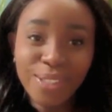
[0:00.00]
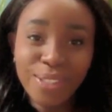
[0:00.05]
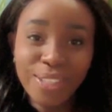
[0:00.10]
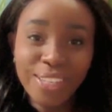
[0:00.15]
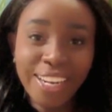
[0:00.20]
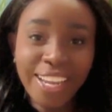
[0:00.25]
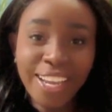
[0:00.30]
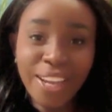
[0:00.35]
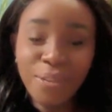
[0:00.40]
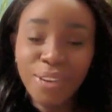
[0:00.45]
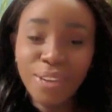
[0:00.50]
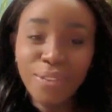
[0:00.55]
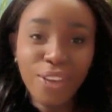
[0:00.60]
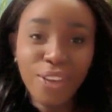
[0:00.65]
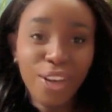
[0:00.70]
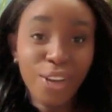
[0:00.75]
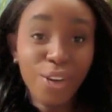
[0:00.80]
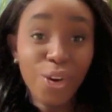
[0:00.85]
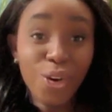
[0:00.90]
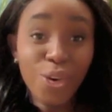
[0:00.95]
Today, we've
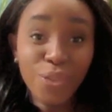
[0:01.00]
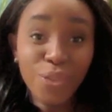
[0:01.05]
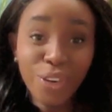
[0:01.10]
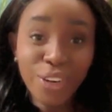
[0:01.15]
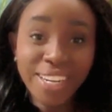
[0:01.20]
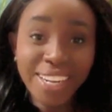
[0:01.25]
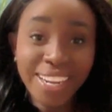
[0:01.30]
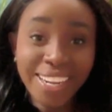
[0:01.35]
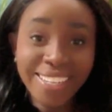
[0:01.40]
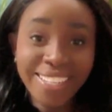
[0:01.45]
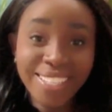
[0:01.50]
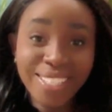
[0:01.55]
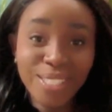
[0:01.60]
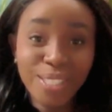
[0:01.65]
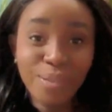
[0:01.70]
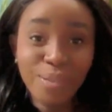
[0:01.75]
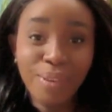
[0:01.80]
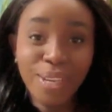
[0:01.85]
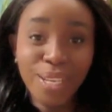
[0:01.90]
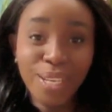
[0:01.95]
got over 90
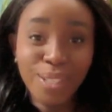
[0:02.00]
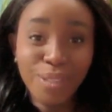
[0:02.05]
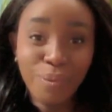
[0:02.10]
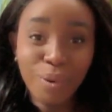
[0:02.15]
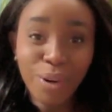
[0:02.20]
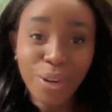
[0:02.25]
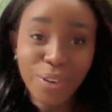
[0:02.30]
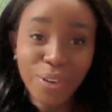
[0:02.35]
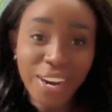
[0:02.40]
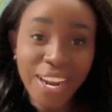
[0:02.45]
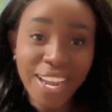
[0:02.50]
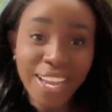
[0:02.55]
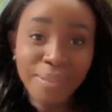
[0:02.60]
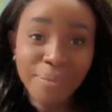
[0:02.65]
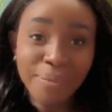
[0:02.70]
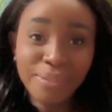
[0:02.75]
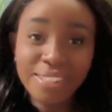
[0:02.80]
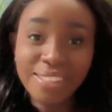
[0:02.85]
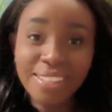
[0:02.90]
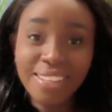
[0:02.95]
space
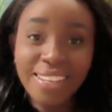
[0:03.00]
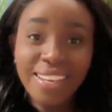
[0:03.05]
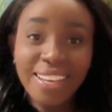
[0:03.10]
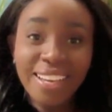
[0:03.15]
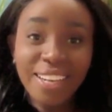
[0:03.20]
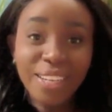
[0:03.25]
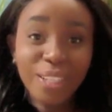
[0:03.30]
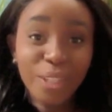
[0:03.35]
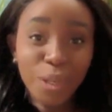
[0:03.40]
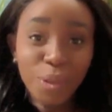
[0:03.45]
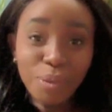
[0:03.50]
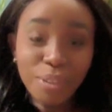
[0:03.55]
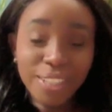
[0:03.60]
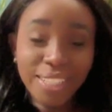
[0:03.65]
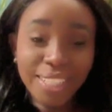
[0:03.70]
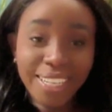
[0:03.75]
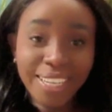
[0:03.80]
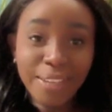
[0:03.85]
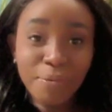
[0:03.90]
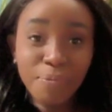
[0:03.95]
programs
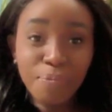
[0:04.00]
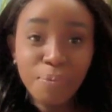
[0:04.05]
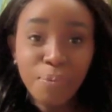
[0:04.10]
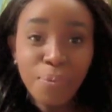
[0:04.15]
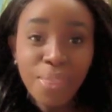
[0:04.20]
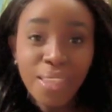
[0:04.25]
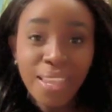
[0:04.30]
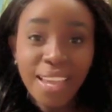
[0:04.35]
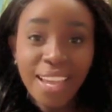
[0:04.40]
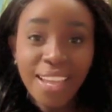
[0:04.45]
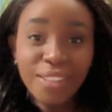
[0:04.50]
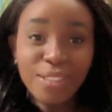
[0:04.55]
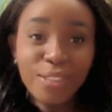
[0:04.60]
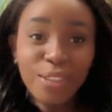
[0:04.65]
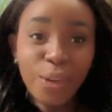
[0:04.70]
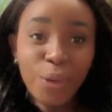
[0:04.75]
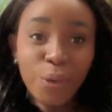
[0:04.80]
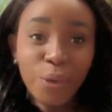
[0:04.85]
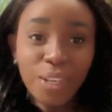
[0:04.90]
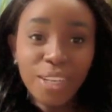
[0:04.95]
globally. And
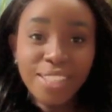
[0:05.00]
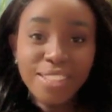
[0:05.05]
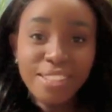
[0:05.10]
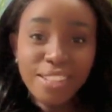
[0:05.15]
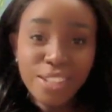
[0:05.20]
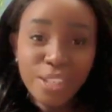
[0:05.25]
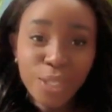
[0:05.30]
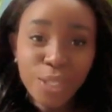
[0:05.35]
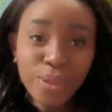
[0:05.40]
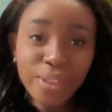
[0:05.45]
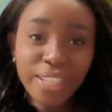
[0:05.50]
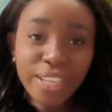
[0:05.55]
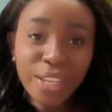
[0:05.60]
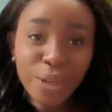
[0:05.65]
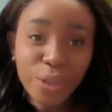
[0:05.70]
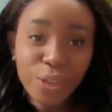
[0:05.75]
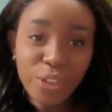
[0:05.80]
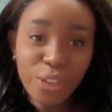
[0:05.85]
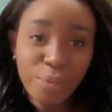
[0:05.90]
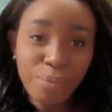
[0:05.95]
so continued
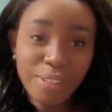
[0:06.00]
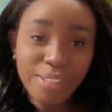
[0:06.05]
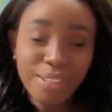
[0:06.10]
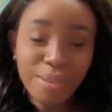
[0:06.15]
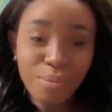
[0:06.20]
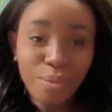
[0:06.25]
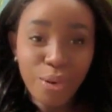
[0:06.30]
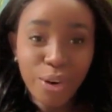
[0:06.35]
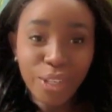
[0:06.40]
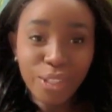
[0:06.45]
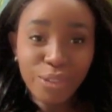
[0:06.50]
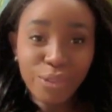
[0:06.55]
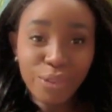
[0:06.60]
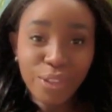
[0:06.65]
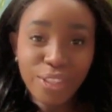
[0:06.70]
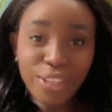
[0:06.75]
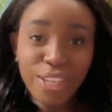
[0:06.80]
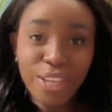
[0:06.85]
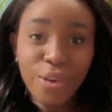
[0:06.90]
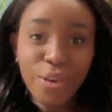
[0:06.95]
leadership is important for
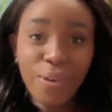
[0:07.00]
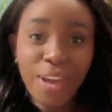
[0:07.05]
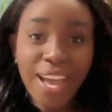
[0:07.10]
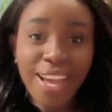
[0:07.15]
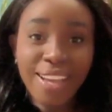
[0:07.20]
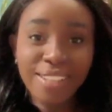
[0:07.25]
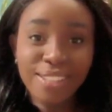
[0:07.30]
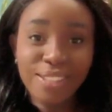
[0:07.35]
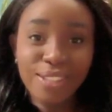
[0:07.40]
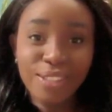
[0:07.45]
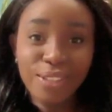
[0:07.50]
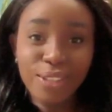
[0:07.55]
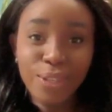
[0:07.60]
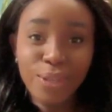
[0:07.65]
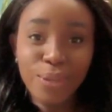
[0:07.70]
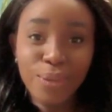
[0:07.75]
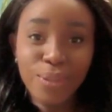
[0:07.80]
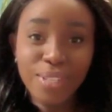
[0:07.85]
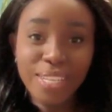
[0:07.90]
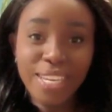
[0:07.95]
the U.S.
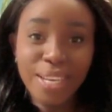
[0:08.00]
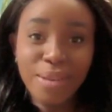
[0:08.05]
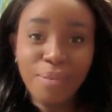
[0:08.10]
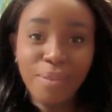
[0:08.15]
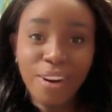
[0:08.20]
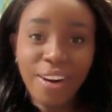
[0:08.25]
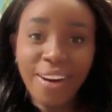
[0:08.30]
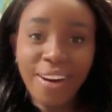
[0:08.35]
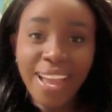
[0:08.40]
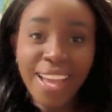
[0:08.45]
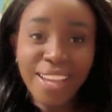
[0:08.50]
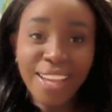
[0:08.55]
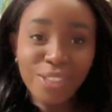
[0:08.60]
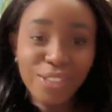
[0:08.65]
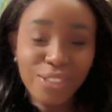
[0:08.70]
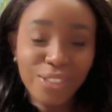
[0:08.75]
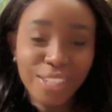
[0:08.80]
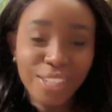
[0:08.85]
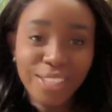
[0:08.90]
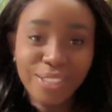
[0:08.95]
to keep our edge,
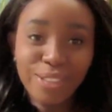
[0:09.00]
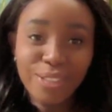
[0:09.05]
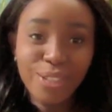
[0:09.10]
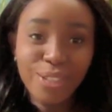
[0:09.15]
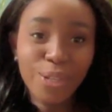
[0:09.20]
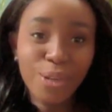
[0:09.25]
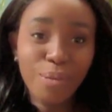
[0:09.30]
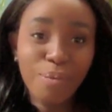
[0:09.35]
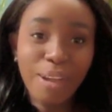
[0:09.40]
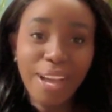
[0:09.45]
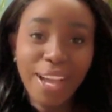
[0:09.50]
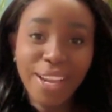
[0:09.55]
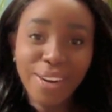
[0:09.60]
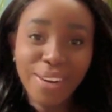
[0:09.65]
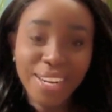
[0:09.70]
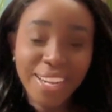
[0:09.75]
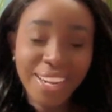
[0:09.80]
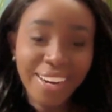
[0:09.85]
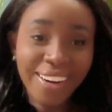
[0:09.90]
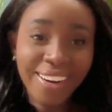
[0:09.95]
to continue to
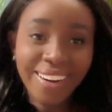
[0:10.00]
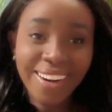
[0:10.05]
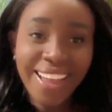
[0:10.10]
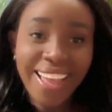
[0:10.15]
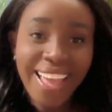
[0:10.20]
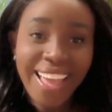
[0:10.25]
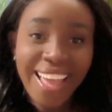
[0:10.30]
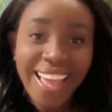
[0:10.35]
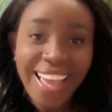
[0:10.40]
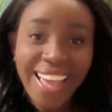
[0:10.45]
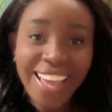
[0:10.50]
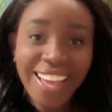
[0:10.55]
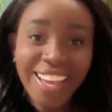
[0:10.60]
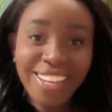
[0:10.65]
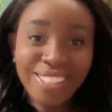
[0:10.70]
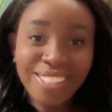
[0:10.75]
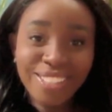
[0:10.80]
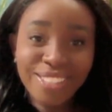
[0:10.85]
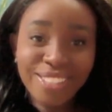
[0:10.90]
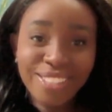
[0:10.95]
pioneer.
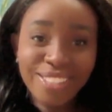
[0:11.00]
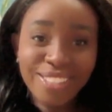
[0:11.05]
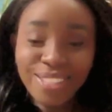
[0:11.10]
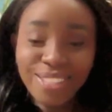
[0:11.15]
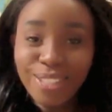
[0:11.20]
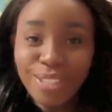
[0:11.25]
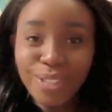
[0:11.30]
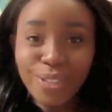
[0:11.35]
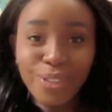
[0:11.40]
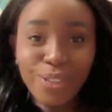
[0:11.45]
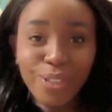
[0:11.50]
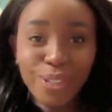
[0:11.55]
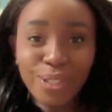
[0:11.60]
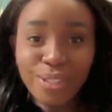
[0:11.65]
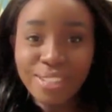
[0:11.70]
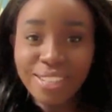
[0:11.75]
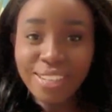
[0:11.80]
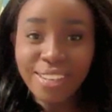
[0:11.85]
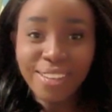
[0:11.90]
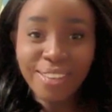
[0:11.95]
And this is just
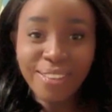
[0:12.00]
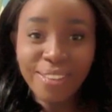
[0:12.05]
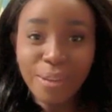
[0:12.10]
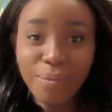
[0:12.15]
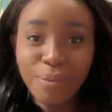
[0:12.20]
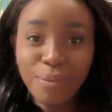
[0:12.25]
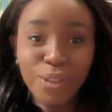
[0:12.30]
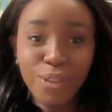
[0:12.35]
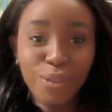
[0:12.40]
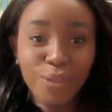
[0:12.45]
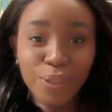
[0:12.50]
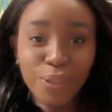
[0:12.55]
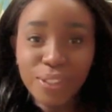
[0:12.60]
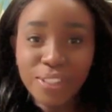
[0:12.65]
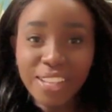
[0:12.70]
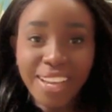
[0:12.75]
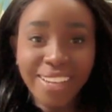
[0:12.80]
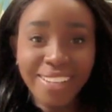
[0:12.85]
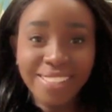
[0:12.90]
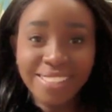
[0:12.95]
a beautiful
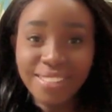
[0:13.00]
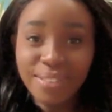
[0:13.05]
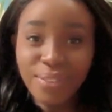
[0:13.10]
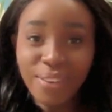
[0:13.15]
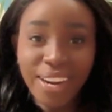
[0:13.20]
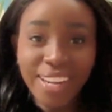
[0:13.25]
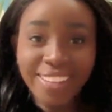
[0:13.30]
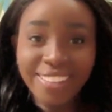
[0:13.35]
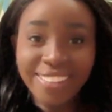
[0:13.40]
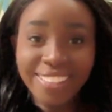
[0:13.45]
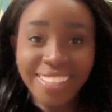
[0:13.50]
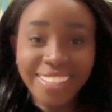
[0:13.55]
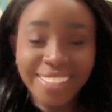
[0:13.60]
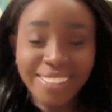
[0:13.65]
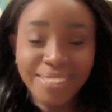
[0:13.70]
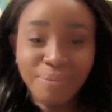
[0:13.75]
sight, frankly.